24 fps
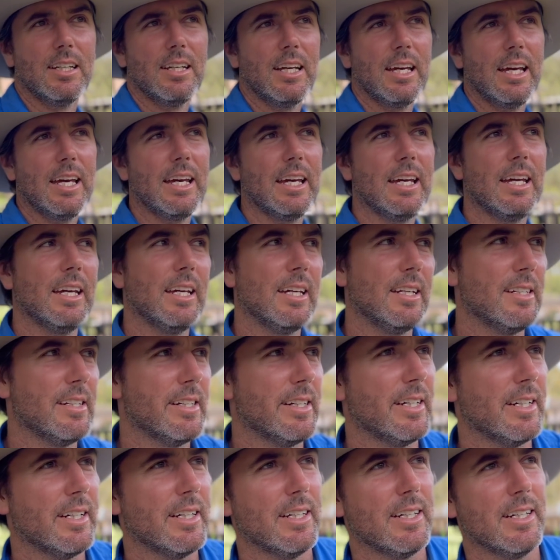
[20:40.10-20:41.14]
And
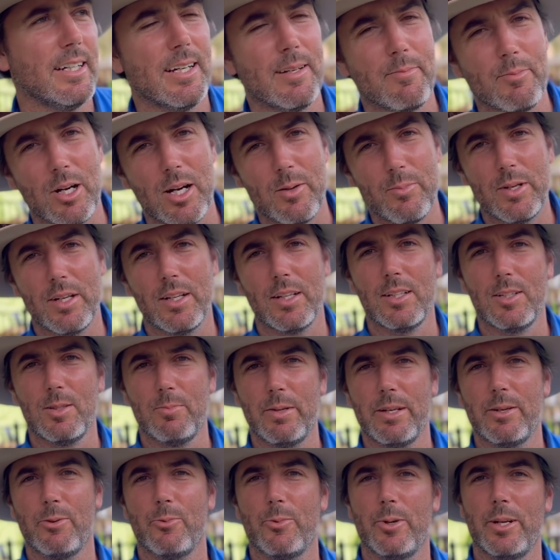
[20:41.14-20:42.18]
it might be a little
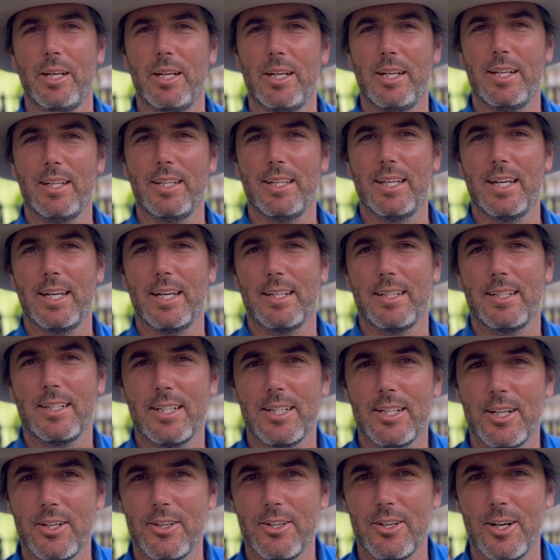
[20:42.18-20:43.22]
bit weird that,
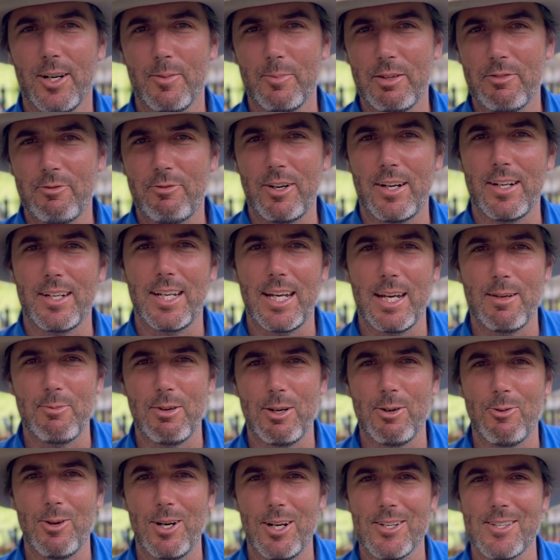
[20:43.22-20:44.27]
you know, I'm in front of camera
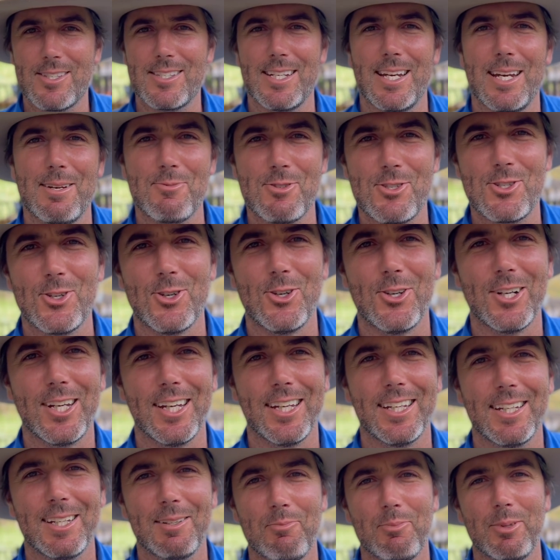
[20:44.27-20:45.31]
while Sam's
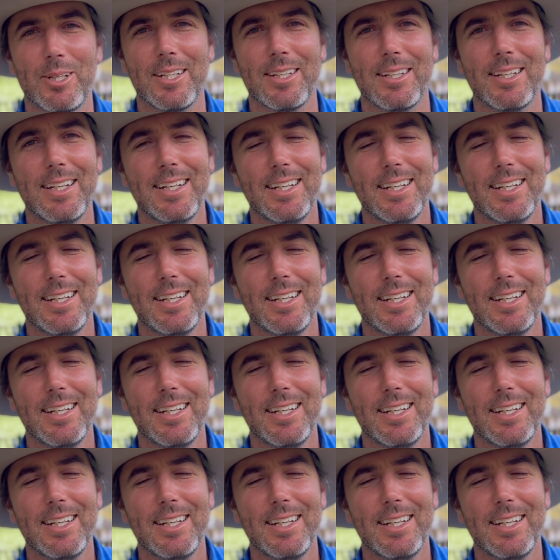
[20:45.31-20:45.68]
talking, but